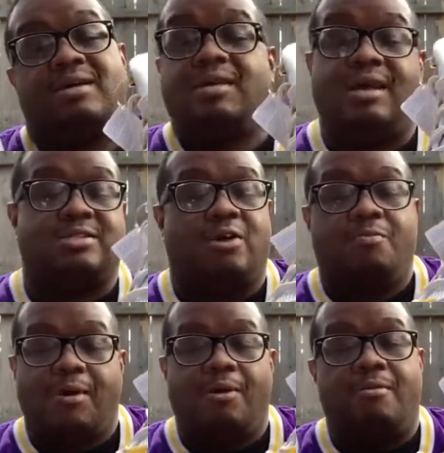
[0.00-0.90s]
Class, don't
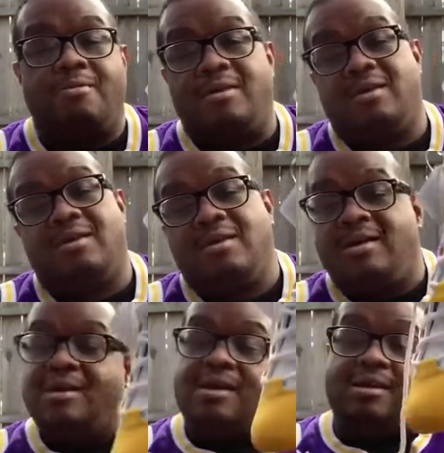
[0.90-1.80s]
play with me, man.
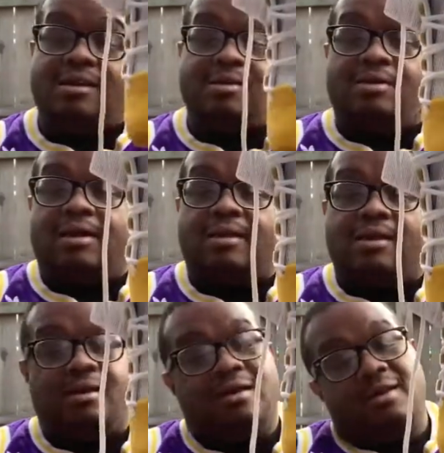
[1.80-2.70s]
And then you got
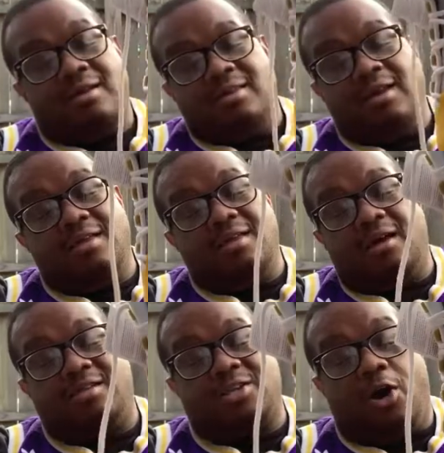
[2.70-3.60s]
that yellow
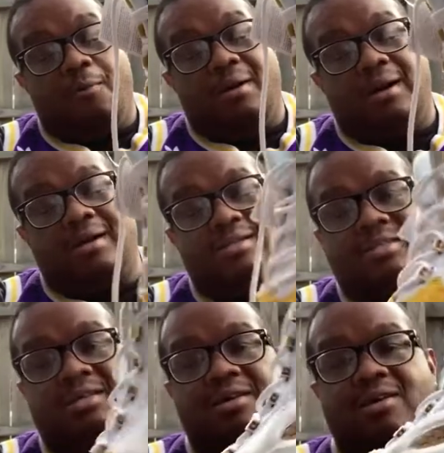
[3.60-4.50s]
toe box
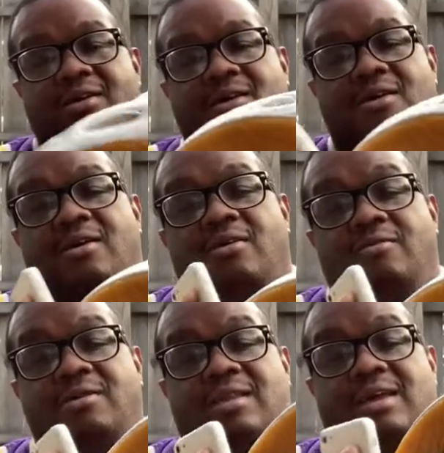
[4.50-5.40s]

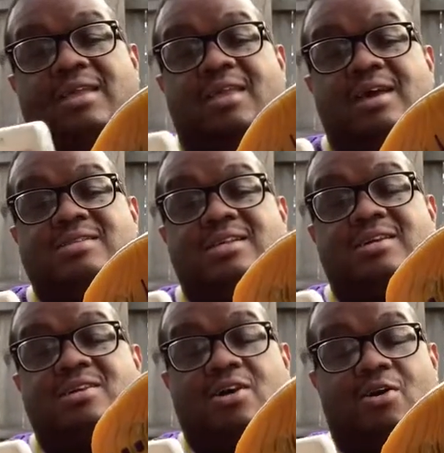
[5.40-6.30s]
with that classic
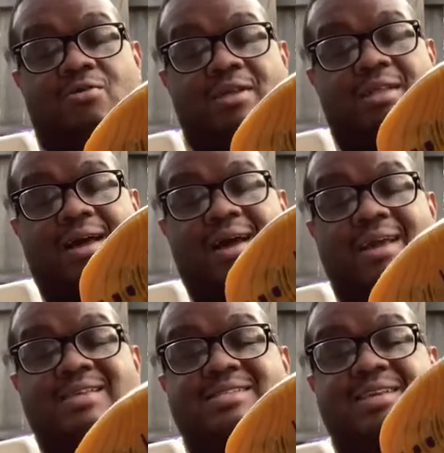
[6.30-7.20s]
golden
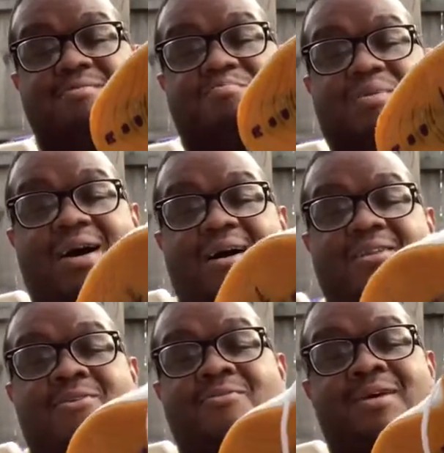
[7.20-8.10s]
icy
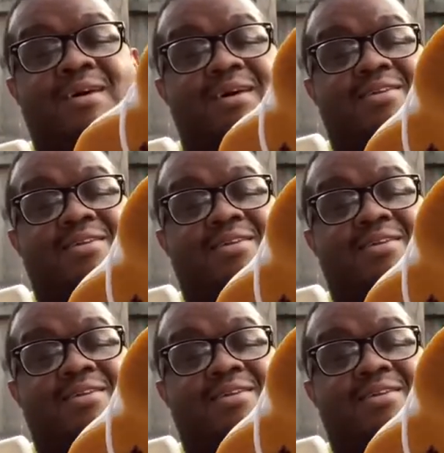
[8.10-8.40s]
bottom, man.